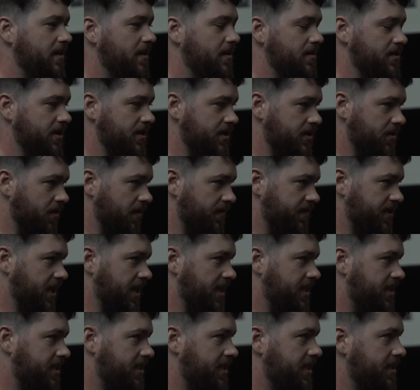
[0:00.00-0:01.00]
there's a slew of
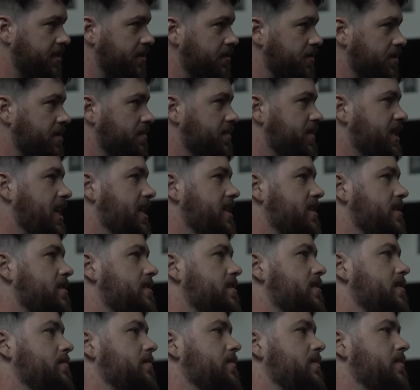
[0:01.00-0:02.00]
sites to do some,
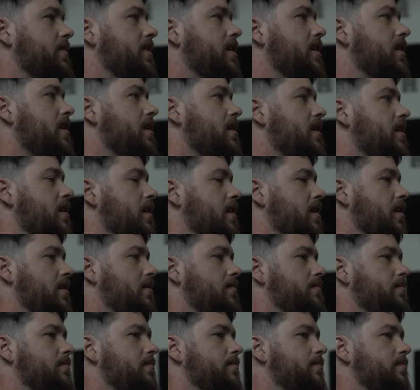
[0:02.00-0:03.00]
tests, some,
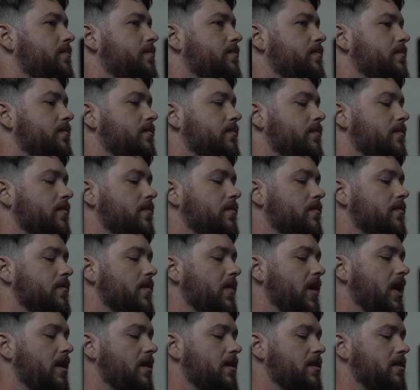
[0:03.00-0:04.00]
um,
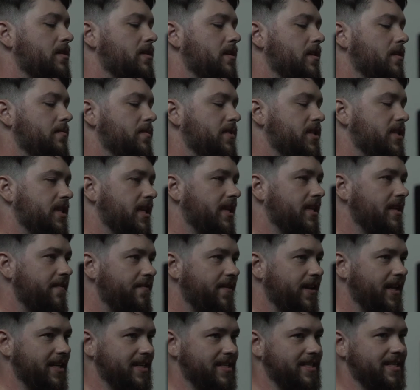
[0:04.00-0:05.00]
some
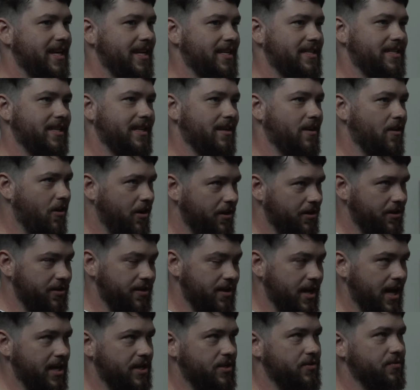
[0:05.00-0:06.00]
significance testing on your
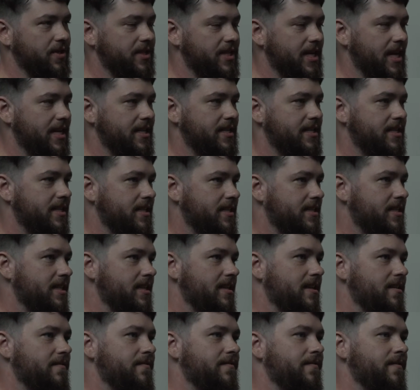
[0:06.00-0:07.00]
actual test to
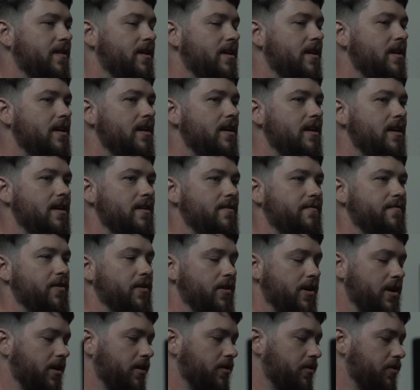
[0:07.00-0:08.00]
see if, if
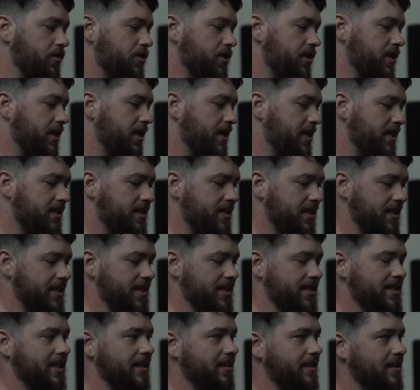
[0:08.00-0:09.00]
your conclusion is
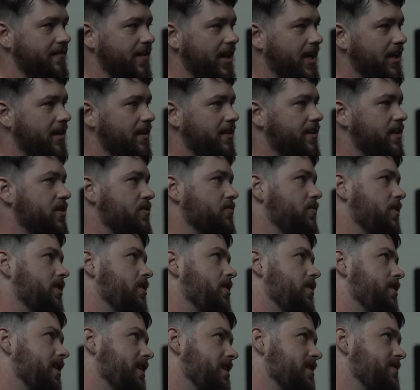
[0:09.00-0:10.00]
statistically valid. There's one
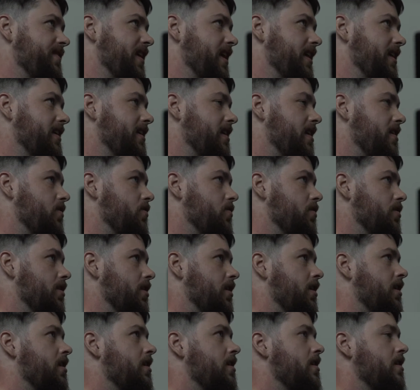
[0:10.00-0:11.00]
called
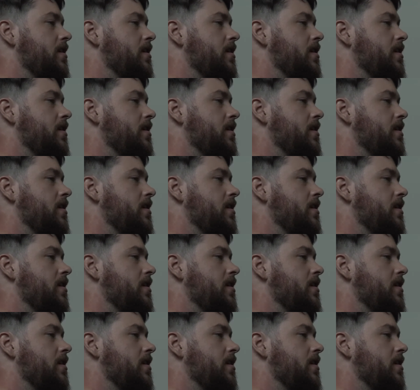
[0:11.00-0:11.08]
isvalid.org